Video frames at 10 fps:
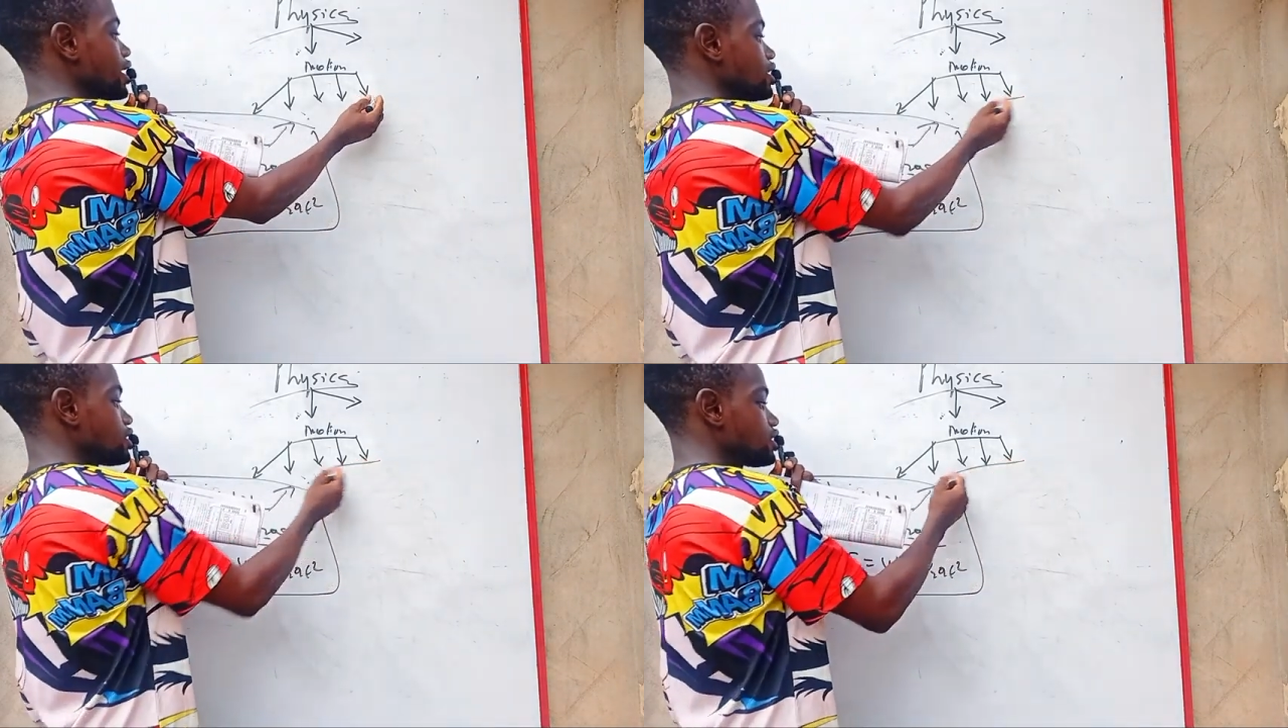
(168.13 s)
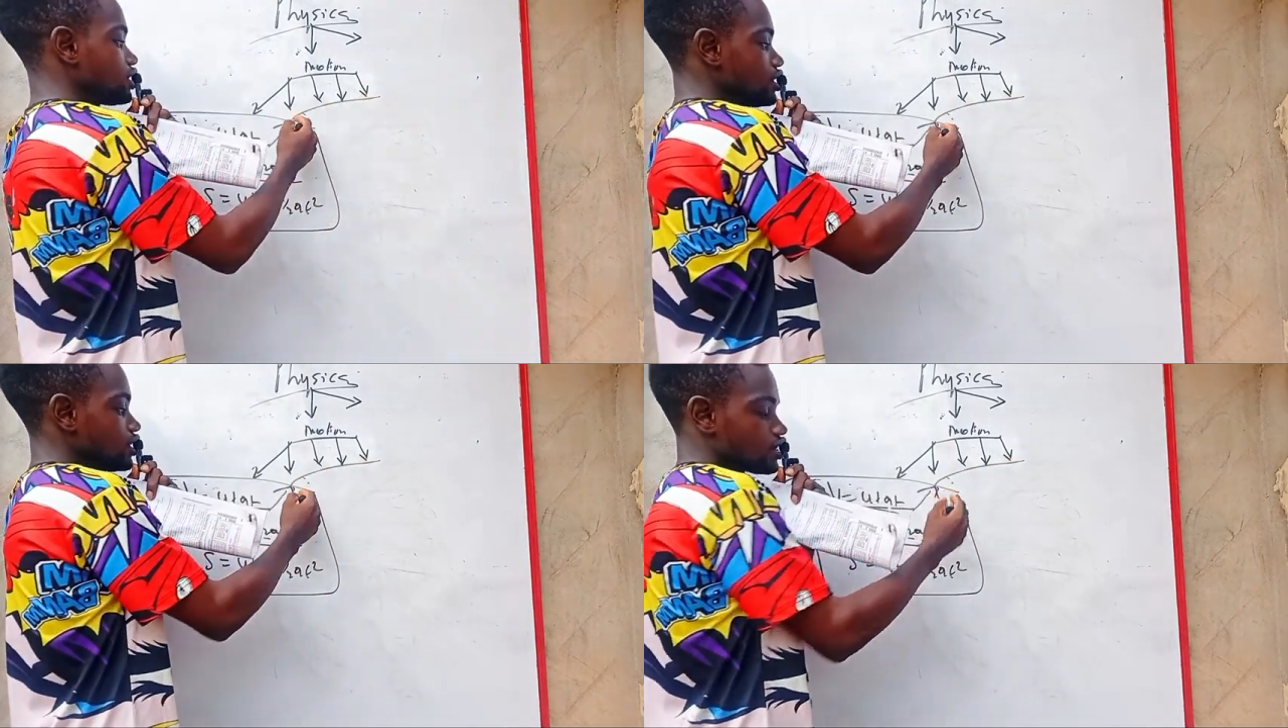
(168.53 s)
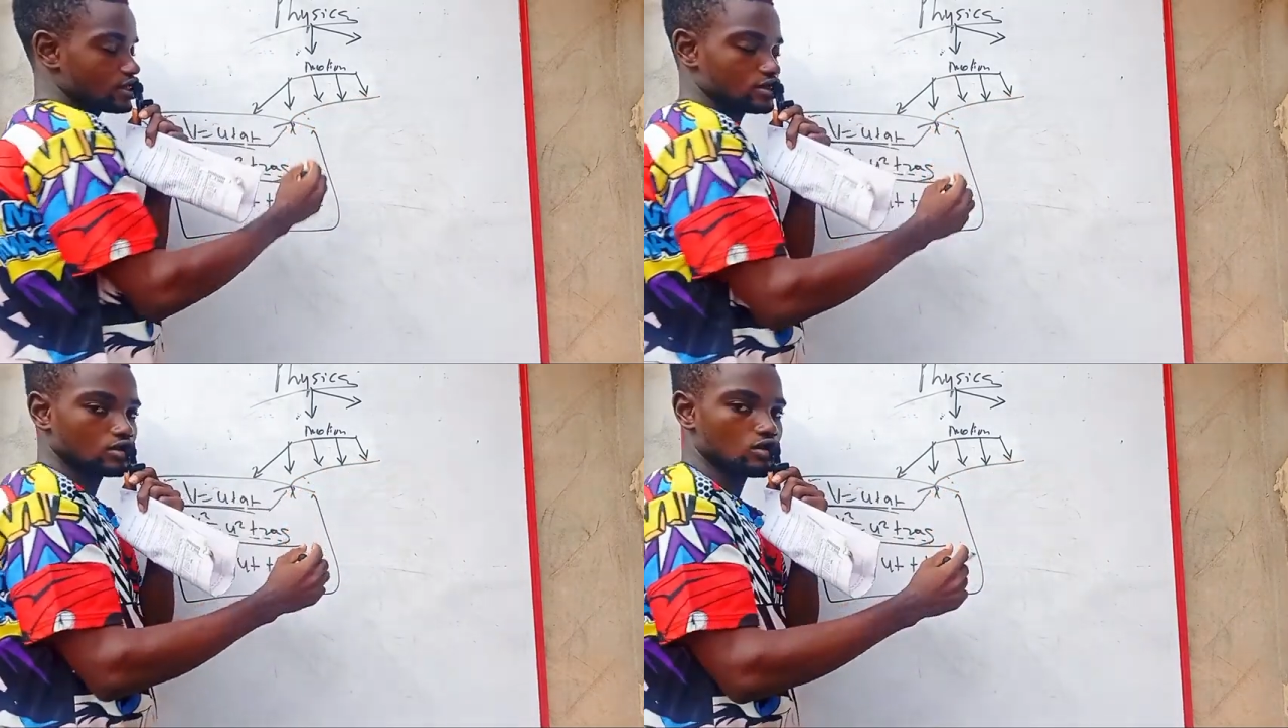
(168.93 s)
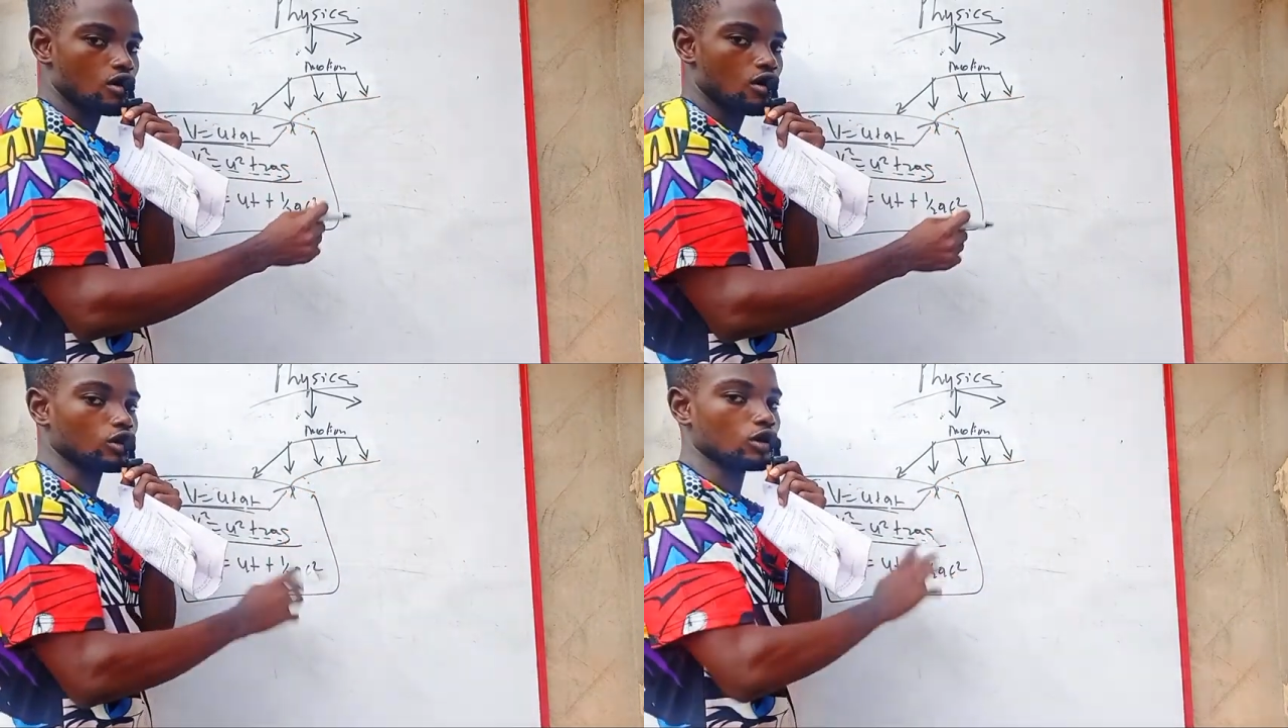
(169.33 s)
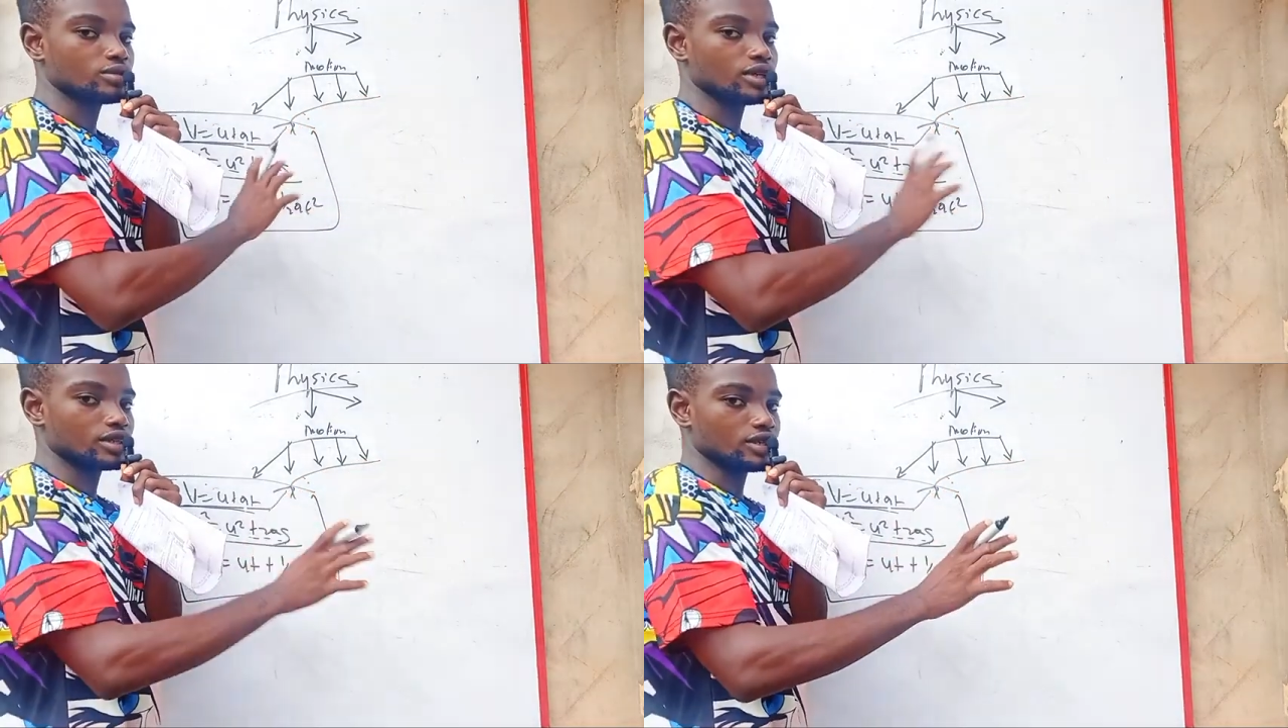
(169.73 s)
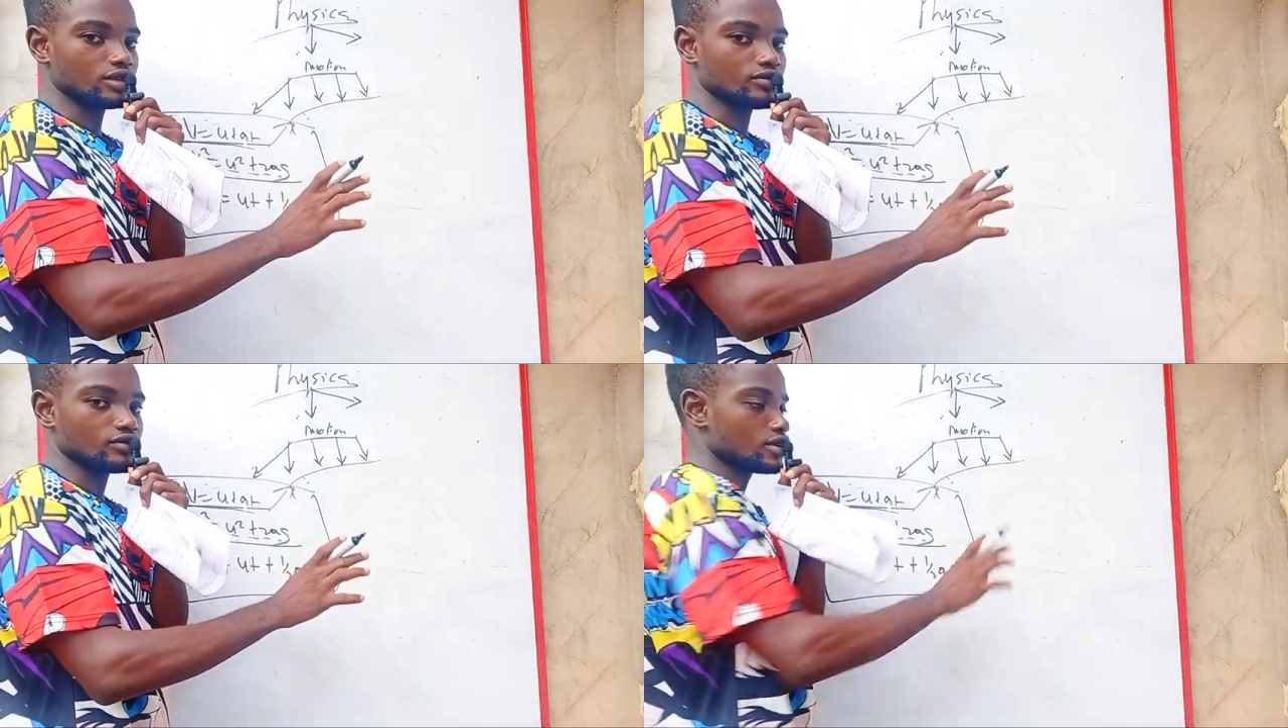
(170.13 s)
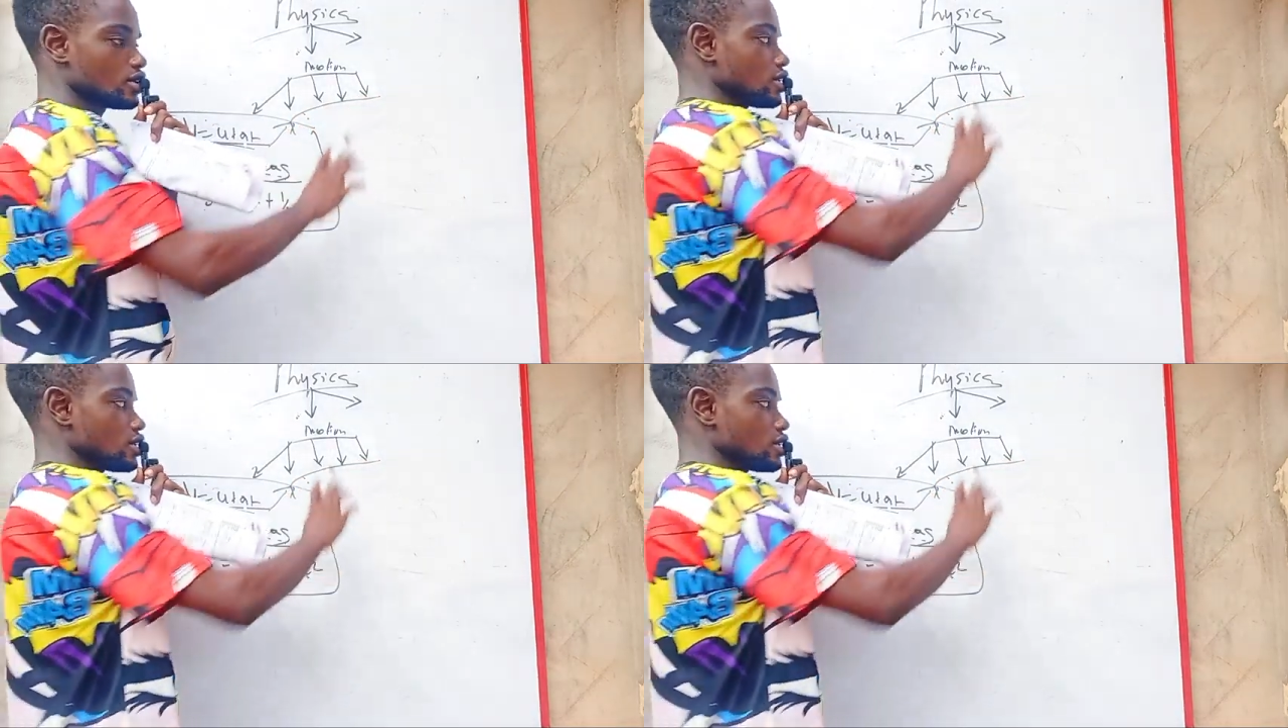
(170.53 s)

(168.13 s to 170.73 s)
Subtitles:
likely see this on objective,